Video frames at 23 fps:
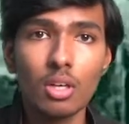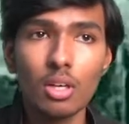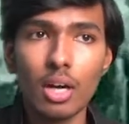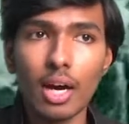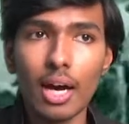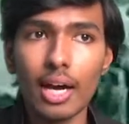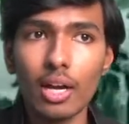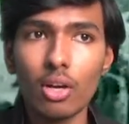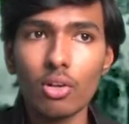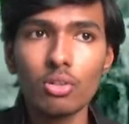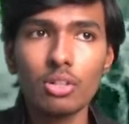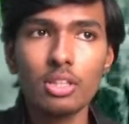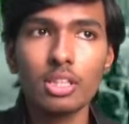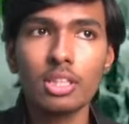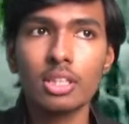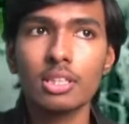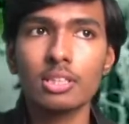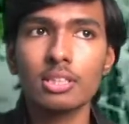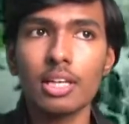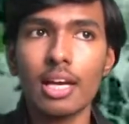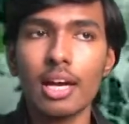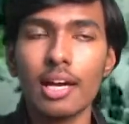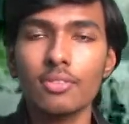I don't think
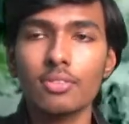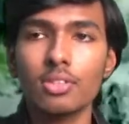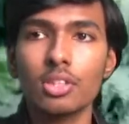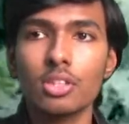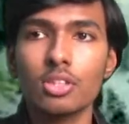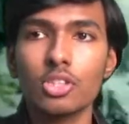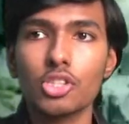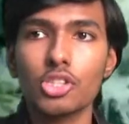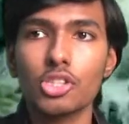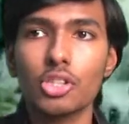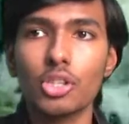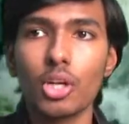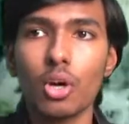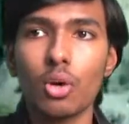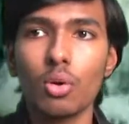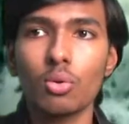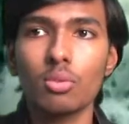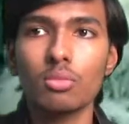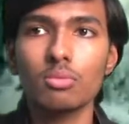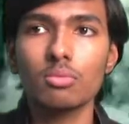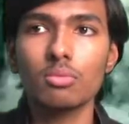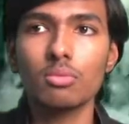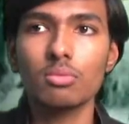has ever
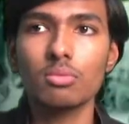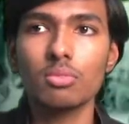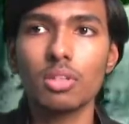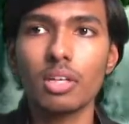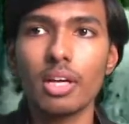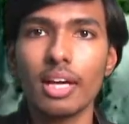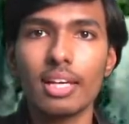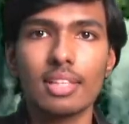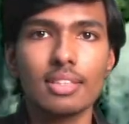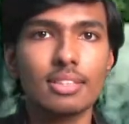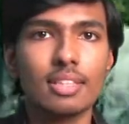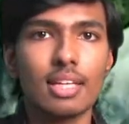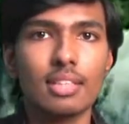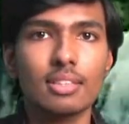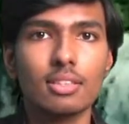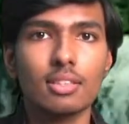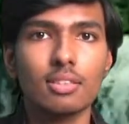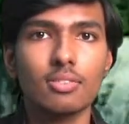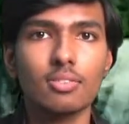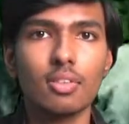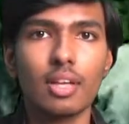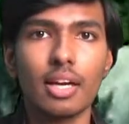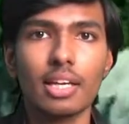shown
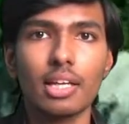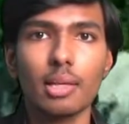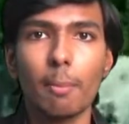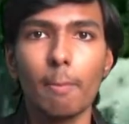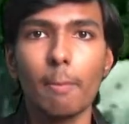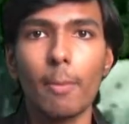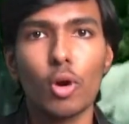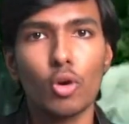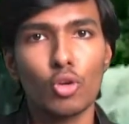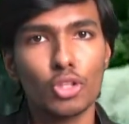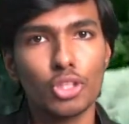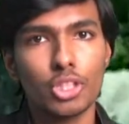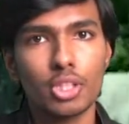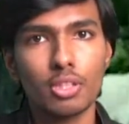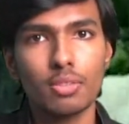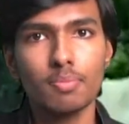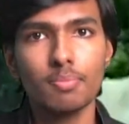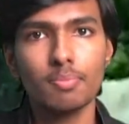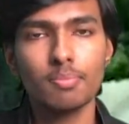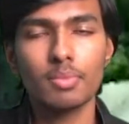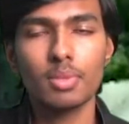excessive, emotion